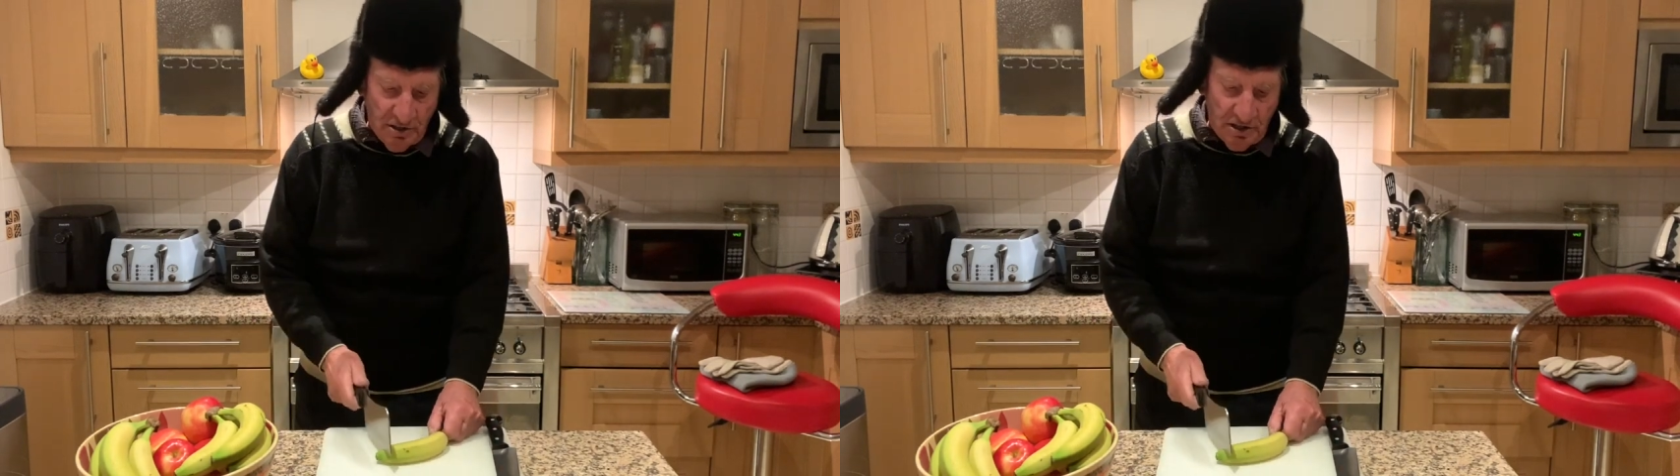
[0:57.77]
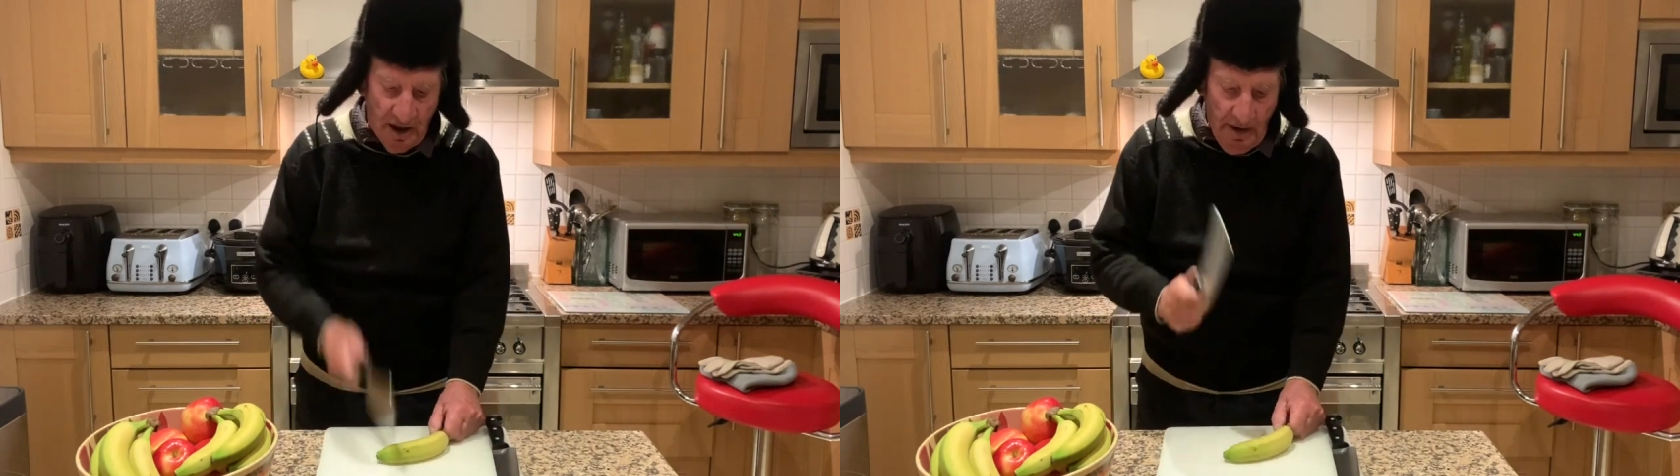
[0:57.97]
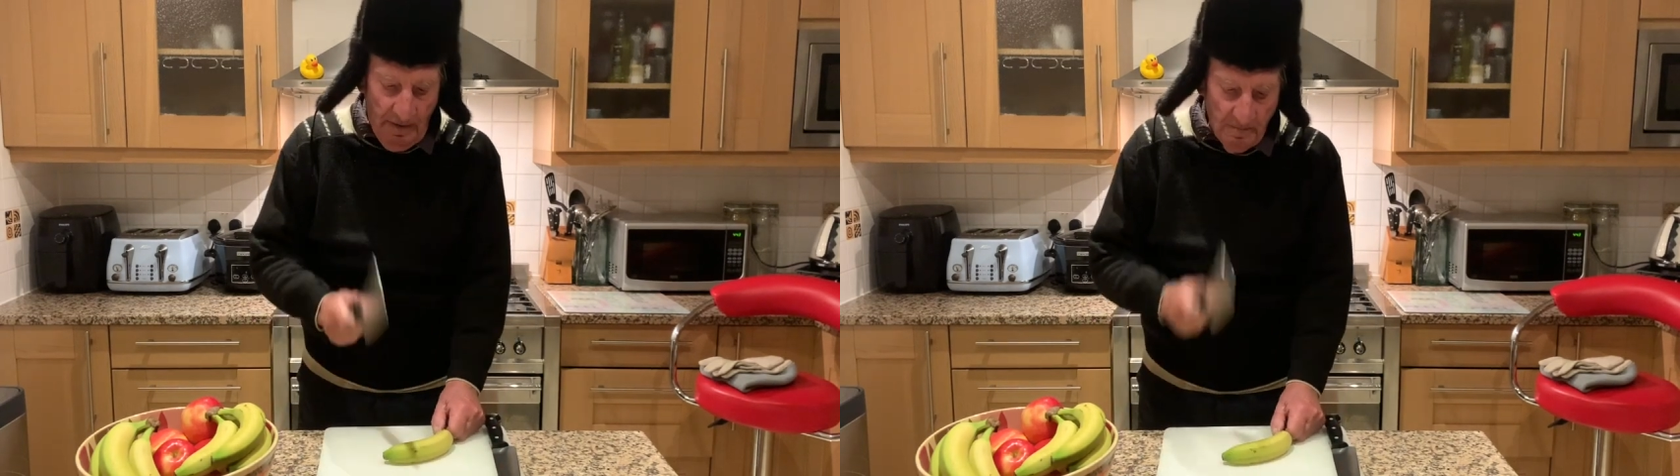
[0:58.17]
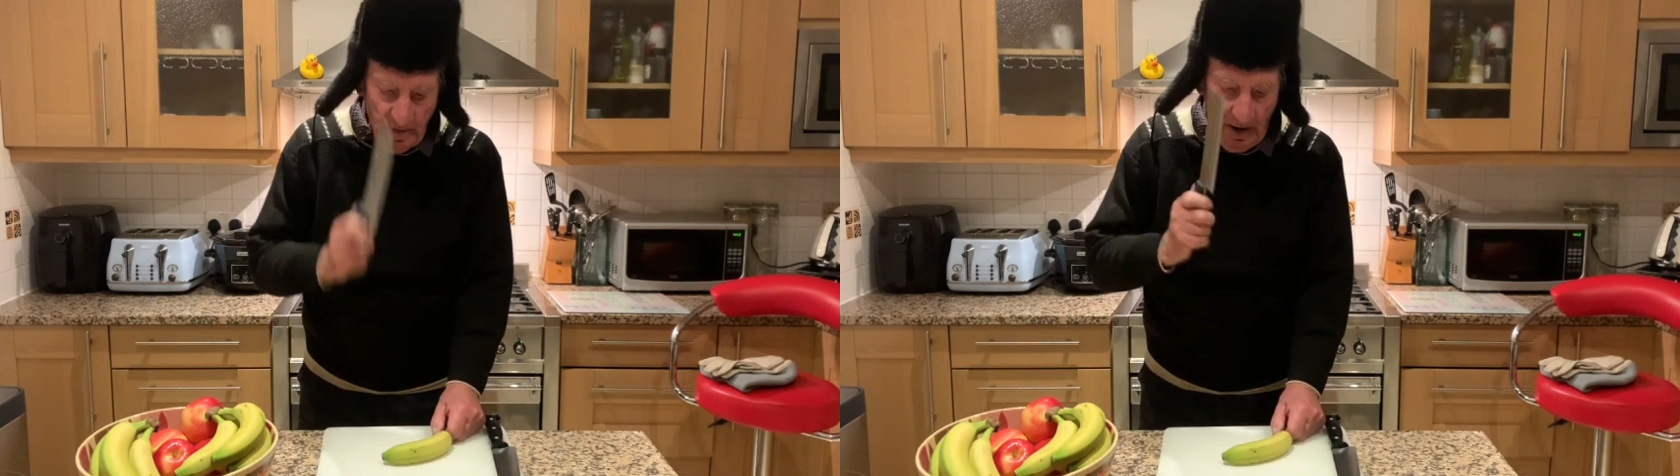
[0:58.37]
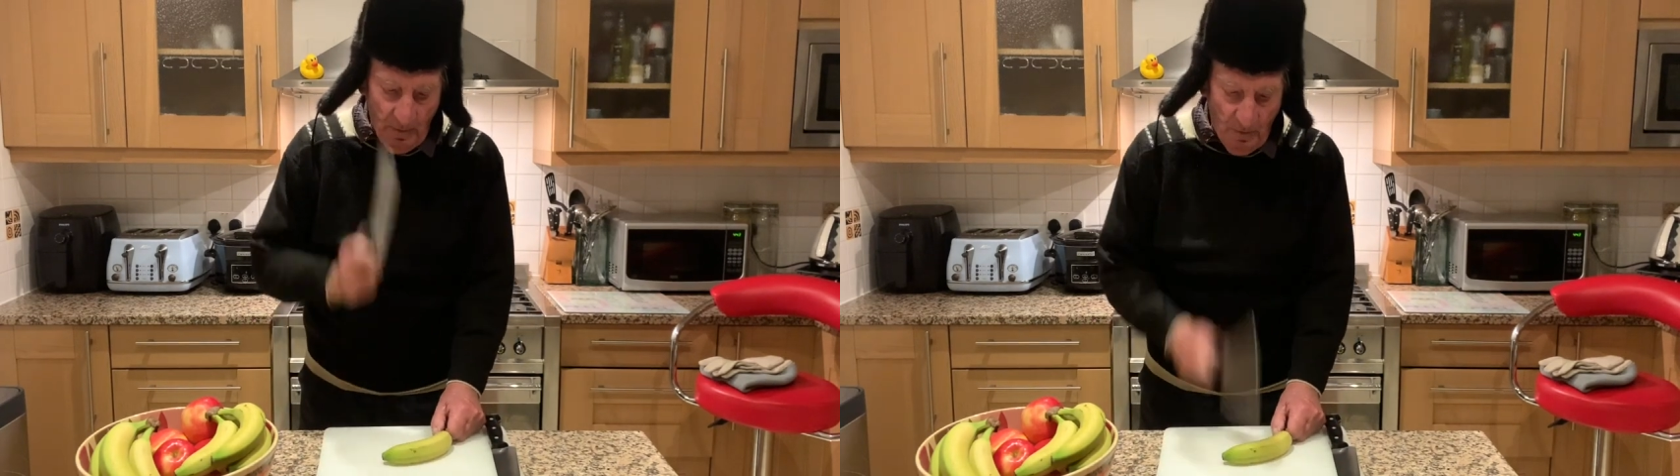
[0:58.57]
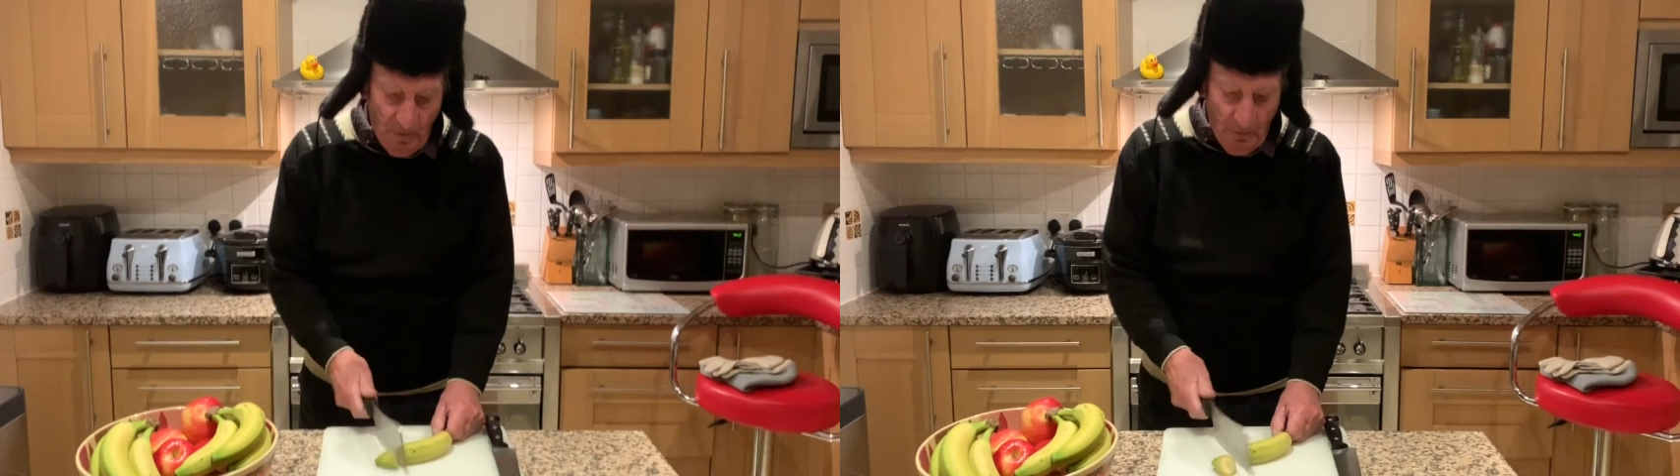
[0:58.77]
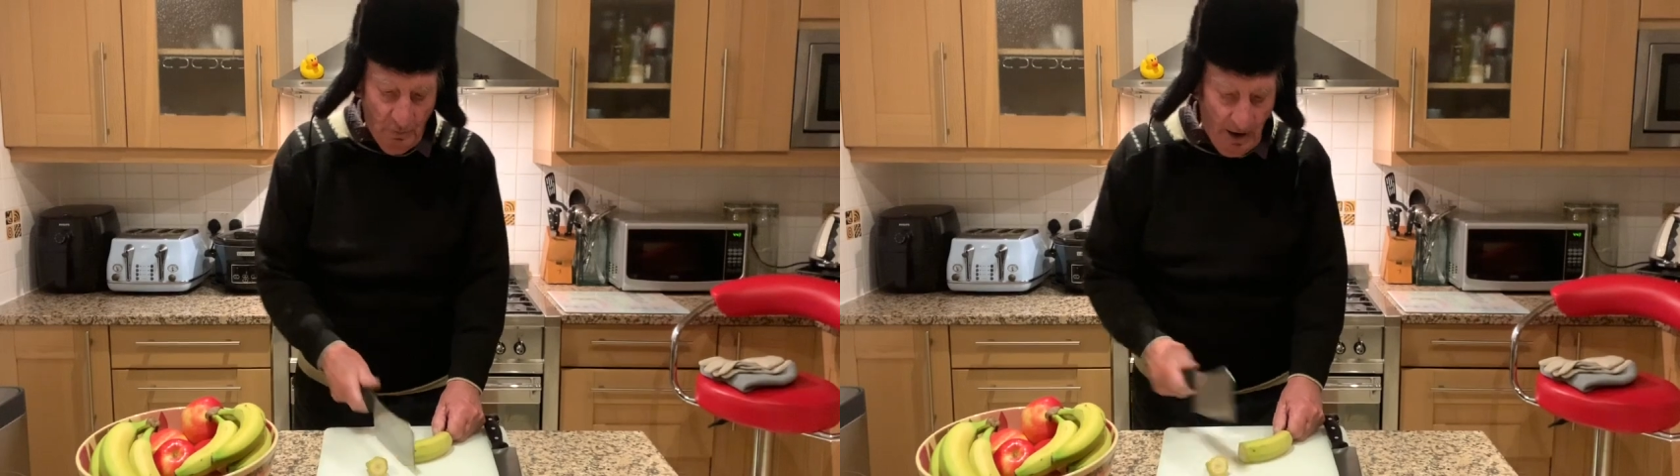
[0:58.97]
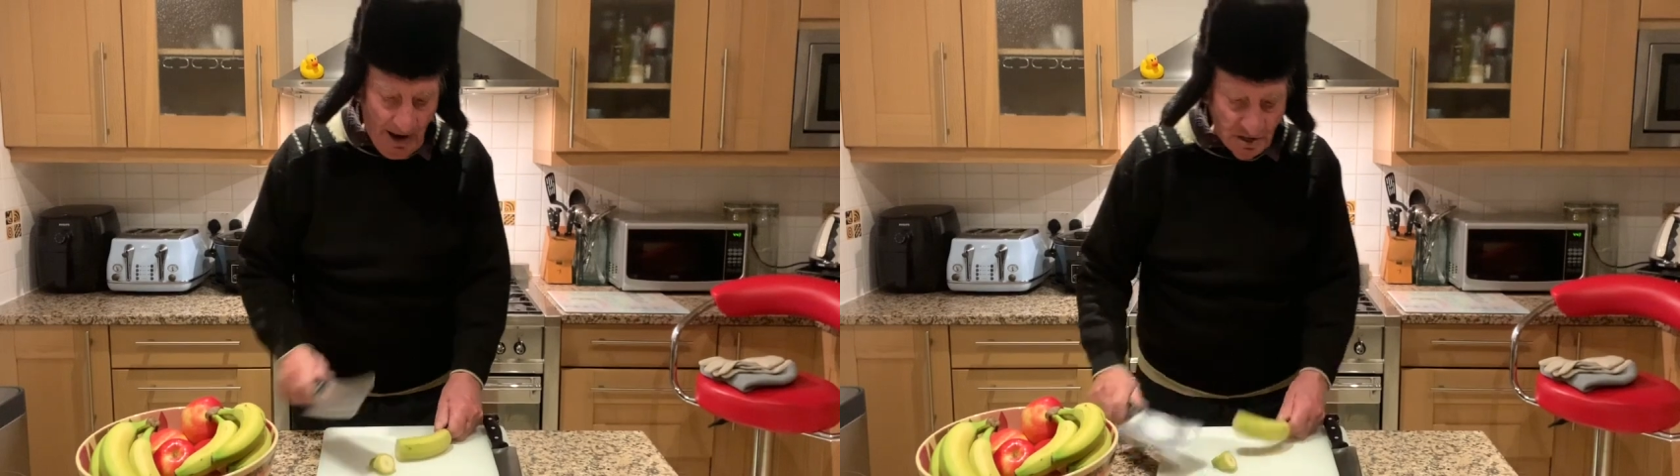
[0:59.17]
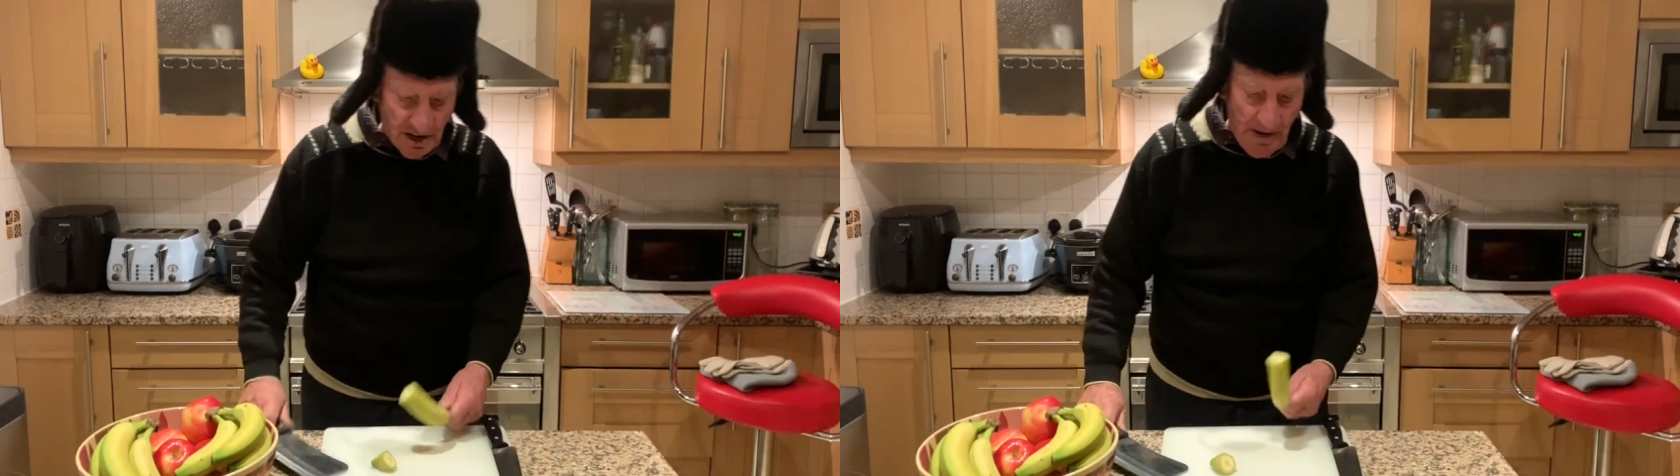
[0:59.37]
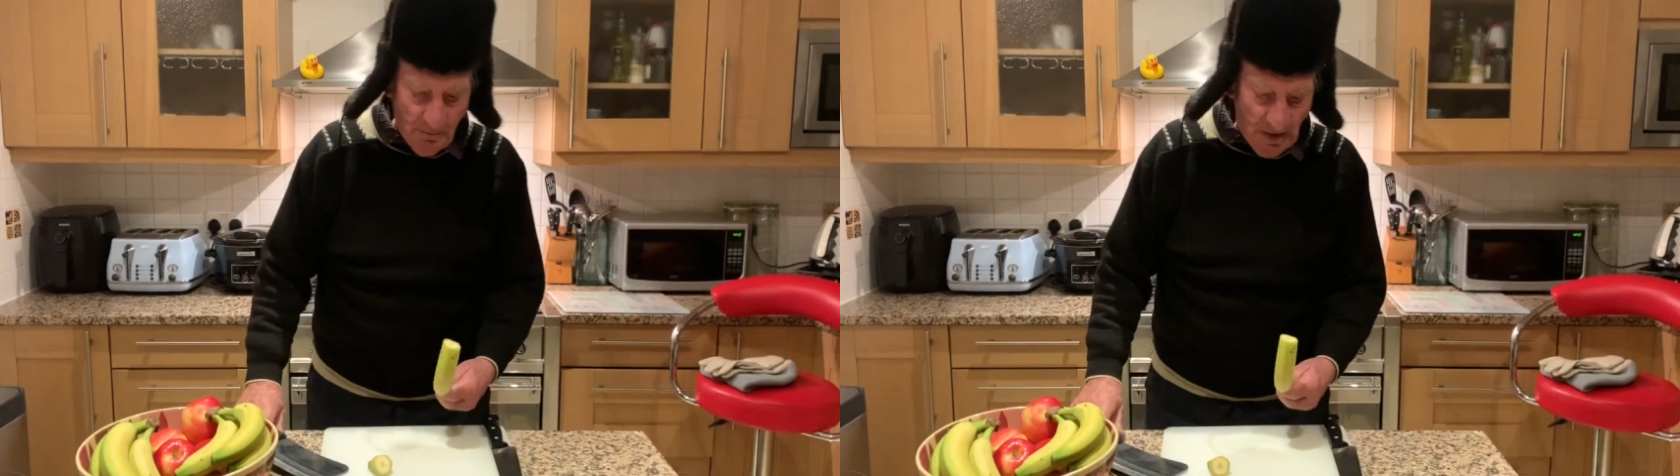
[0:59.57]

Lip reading: just, that's